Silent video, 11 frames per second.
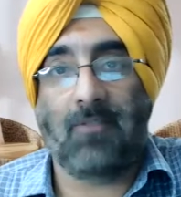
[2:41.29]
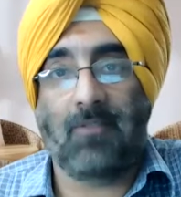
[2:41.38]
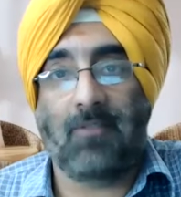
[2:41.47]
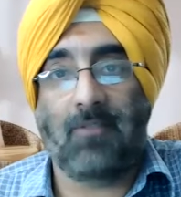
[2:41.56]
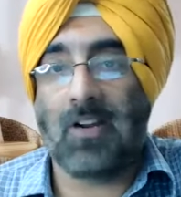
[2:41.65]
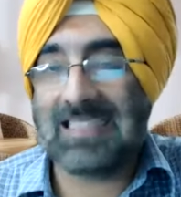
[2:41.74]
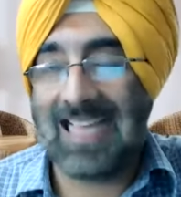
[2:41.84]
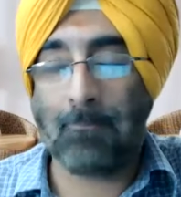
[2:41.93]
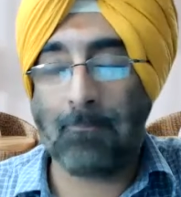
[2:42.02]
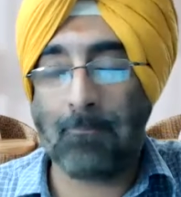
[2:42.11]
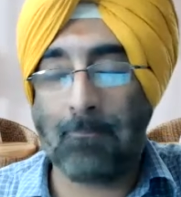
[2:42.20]
For
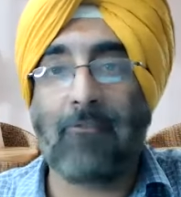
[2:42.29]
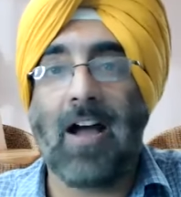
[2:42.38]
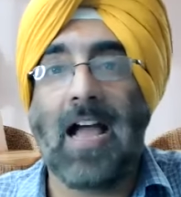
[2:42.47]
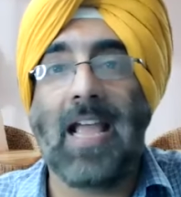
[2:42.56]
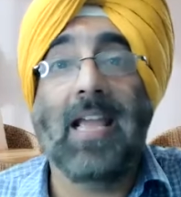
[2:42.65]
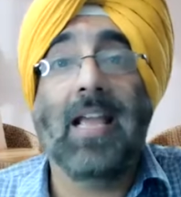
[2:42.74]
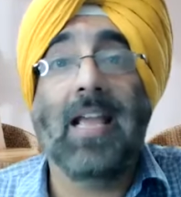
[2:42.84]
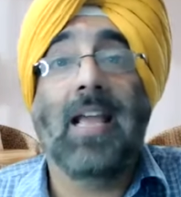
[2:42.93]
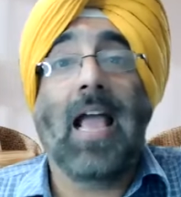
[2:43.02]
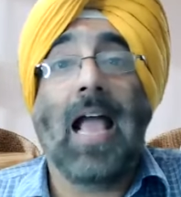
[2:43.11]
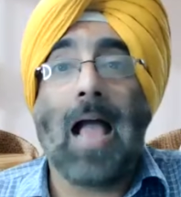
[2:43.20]
example, if I
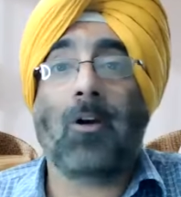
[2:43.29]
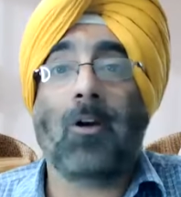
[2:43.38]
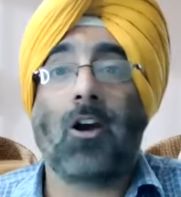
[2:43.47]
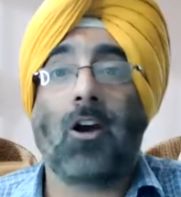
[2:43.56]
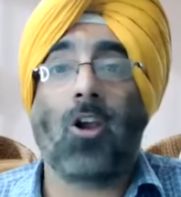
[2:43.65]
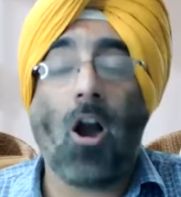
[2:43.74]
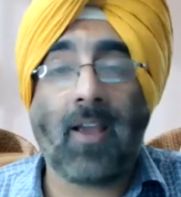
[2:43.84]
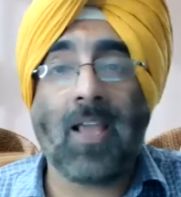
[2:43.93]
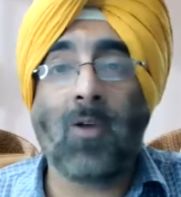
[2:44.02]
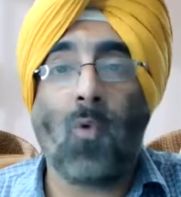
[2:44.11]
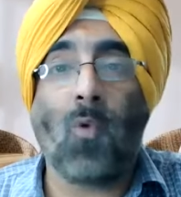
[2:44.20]
am
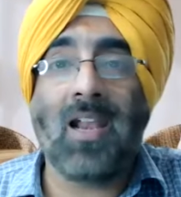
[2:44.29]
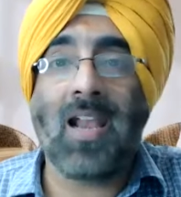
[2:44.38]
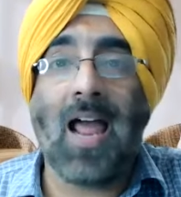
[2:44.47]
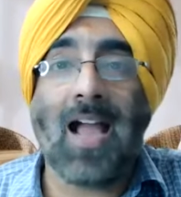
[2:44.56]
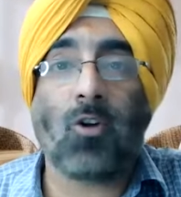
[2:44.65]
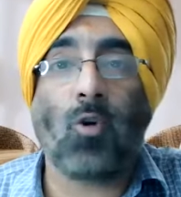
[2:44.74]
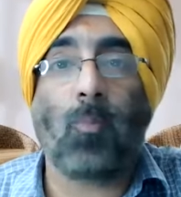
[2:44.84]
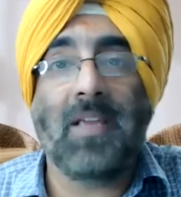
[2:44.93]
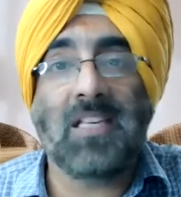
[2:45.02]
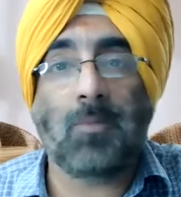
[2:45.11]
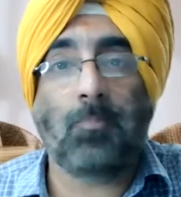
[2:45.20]
clocking 1 lakh
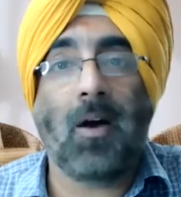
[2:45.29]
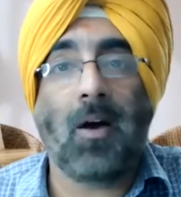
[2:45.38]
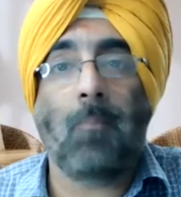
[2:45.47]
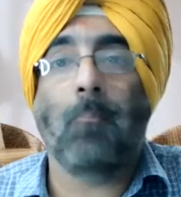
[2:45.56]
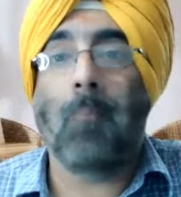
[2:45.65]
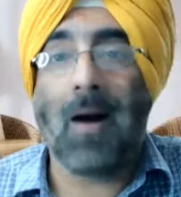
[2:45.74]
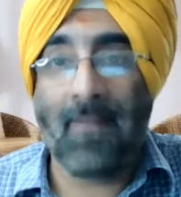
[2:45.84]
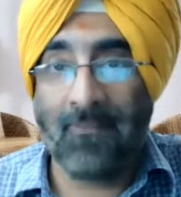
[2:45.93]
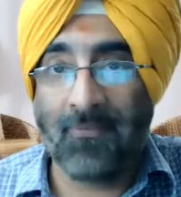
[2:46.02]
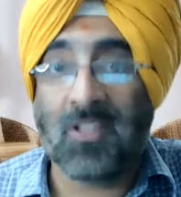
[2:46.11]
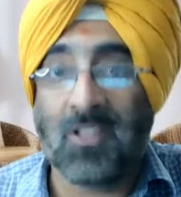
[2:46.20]
rupees per
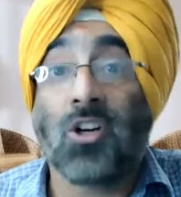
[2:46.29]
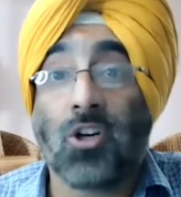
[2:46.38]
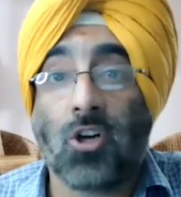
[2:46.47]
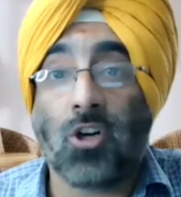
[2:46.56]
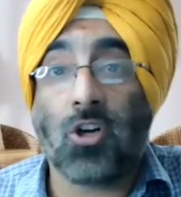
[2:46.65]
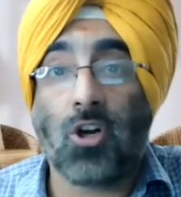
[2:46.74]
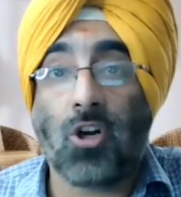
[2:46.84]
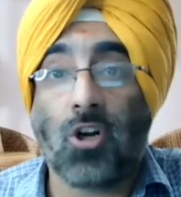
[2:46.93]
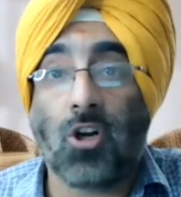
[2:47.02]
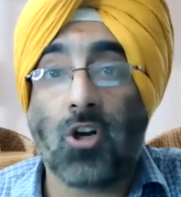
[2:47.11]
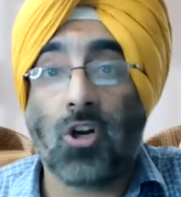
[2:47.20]
month
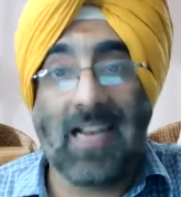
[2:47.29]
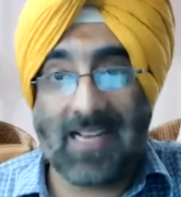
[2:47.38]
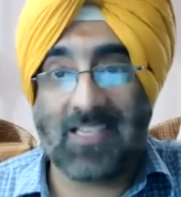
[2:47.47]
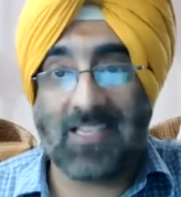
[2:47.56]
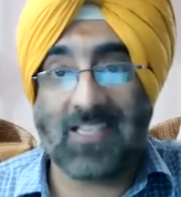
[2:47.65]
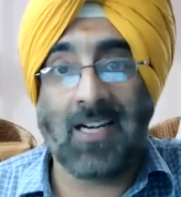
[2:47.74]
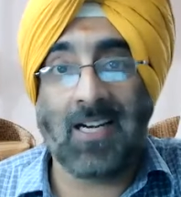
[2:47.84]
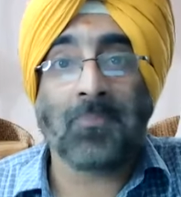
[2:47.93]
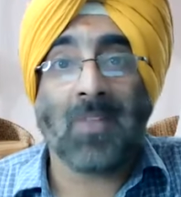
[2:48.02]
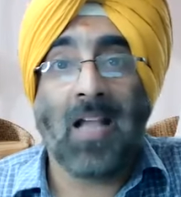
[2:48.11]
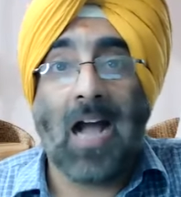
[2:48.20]
gross collection,
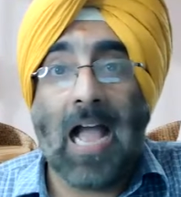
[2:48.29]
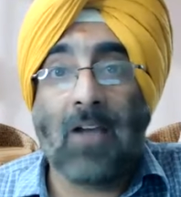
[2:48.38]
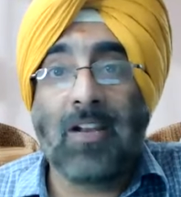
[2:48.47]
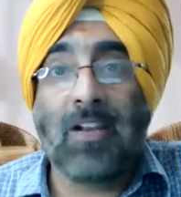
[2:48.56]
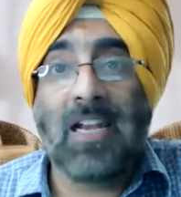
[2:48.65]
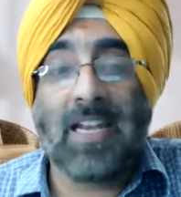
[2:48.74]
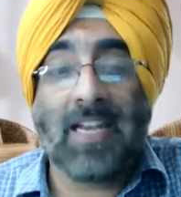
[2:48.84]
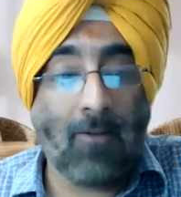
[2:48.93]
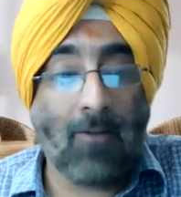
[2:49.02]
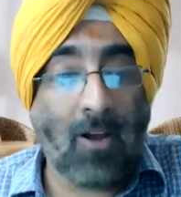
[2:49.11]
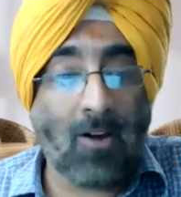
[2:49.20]
I will
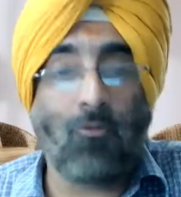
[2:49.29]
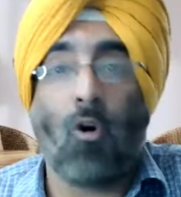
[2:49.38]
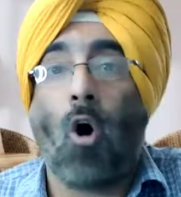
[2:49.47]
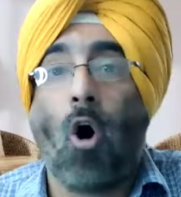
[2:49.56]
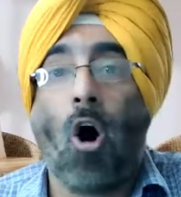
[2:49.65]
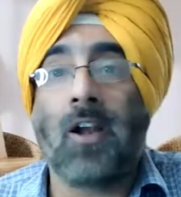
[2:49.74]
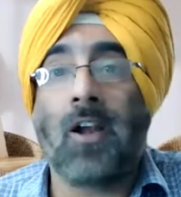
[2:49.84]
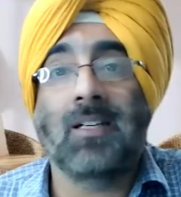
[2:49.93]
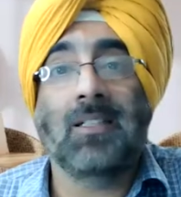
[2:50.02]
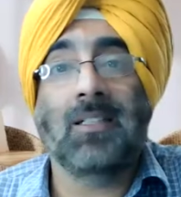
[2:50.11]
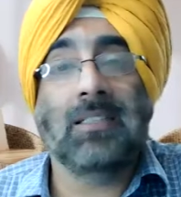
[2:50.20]
never want
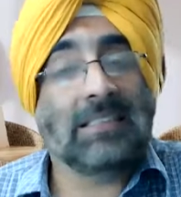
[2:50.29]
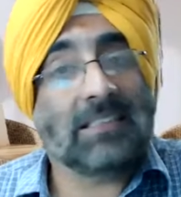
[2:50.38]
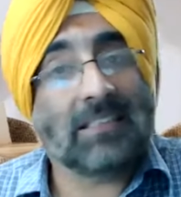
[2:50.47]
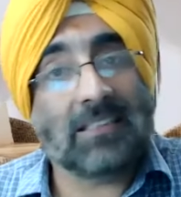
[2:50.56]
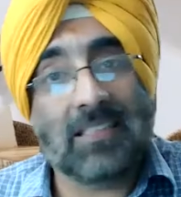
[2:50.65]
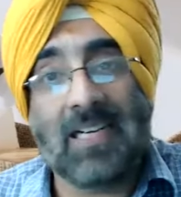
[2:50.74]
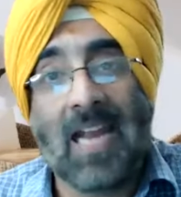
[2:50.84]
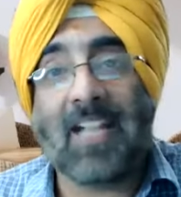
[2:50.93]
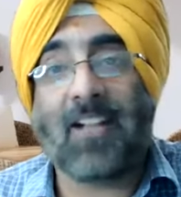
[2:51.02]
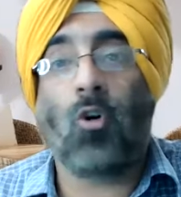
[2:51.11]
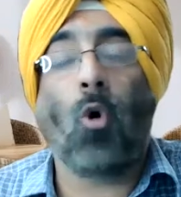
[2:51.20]
the
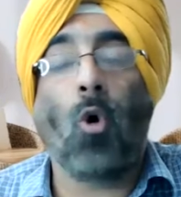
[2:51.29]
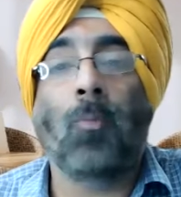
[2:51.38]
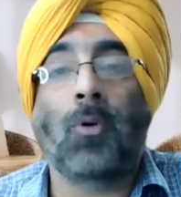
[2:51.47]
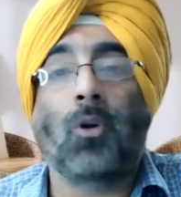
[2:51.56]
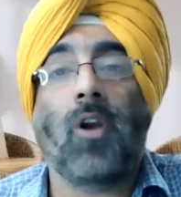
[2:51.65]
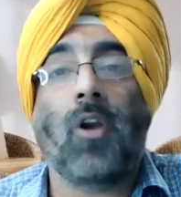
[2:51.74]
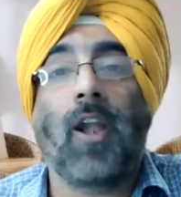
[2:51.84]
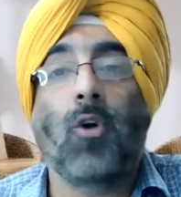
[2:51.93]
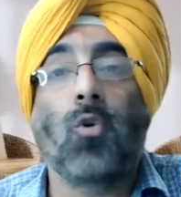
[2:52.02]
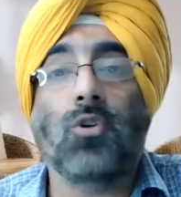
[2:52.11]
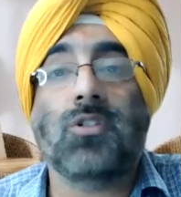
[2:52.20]
net home to
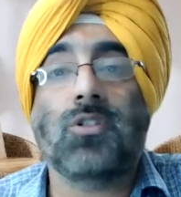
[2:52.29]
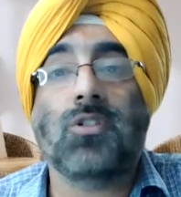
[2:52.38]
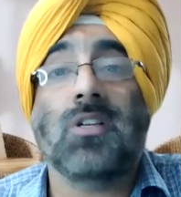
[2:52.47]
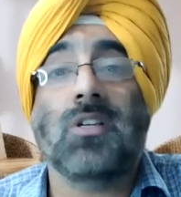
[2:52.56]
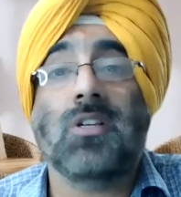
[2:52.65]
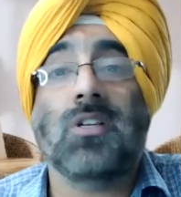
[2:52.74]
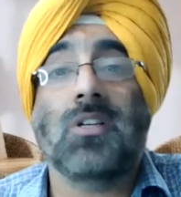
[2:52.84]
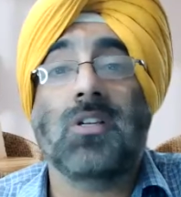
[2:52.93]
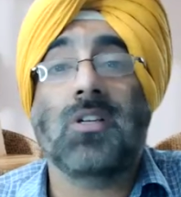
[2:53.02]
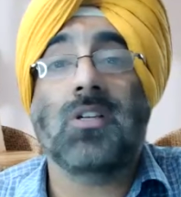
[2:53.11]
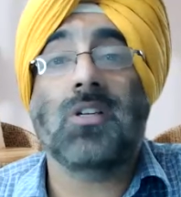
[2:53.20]
reduce
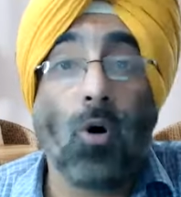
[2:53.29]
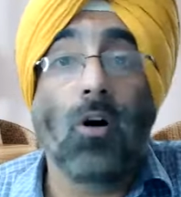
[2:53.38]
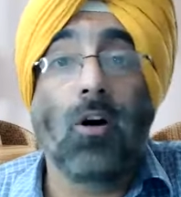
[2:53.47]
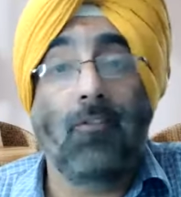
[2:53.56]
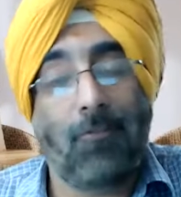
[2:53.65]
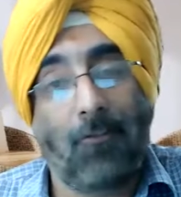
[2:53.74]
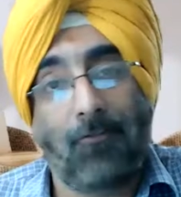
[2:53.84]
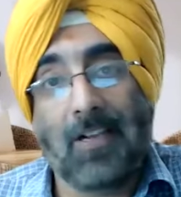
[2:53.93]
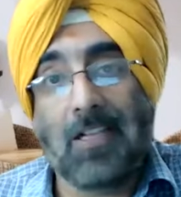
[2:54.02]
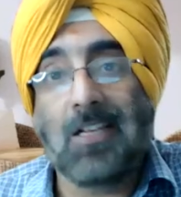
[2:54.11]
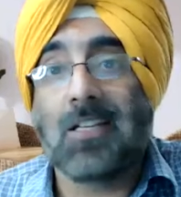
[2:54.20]
below
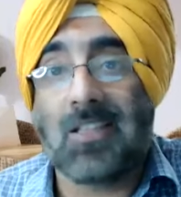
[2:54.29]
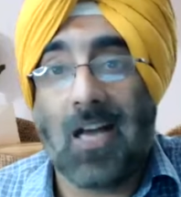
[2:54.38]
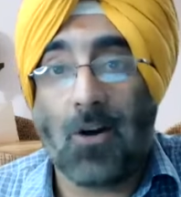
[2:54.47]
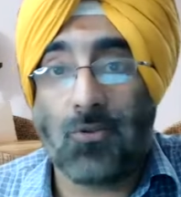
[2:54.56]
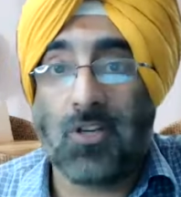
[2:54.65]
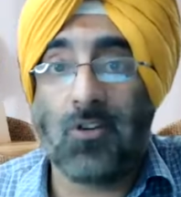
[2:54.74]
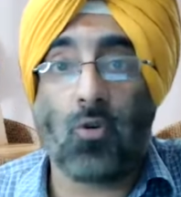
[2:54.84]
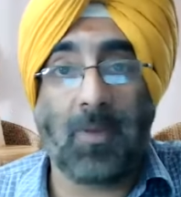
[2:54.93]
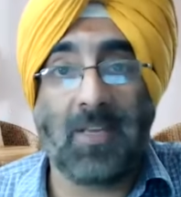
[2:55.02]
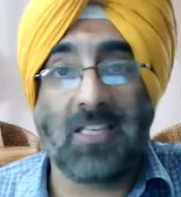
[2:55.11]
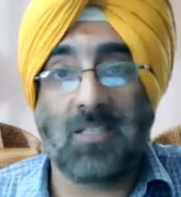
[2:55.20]
50,000
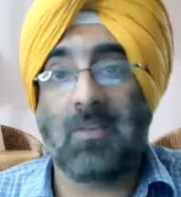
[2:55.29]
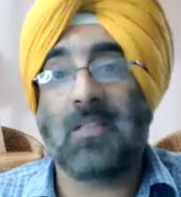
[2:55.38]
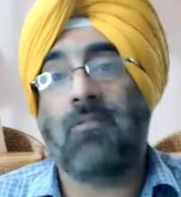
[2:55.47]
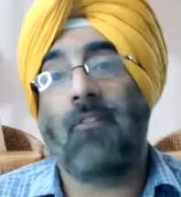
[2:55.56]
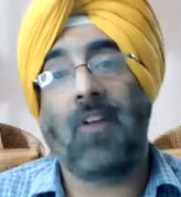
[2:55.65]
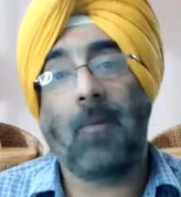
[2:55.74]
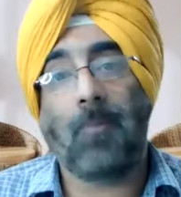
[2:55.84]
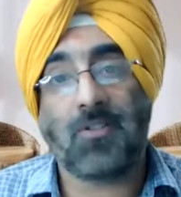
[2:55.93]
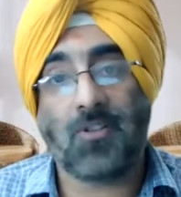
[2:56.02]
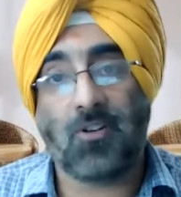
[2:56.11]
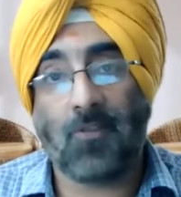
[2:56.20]
rupees, means
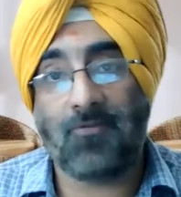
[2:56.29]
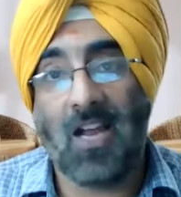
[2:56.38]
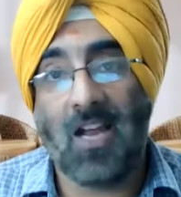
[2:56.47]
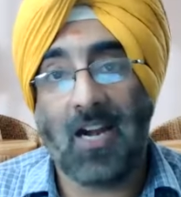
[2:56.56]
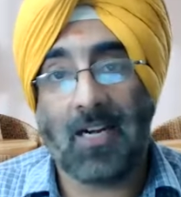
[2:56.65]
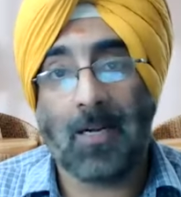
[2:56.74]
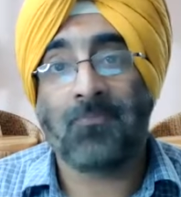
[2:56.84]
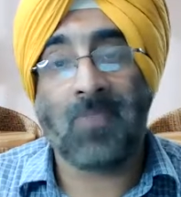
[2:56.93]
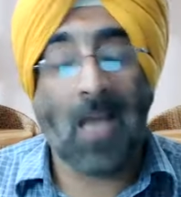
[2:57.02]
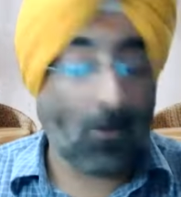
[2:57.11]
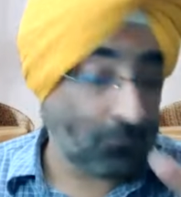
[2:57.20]
50% of that.
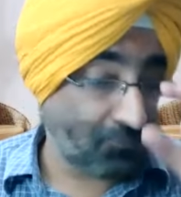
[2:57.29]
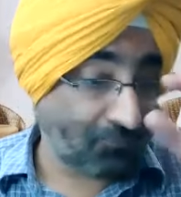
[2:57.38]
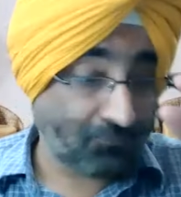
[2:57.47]
Now,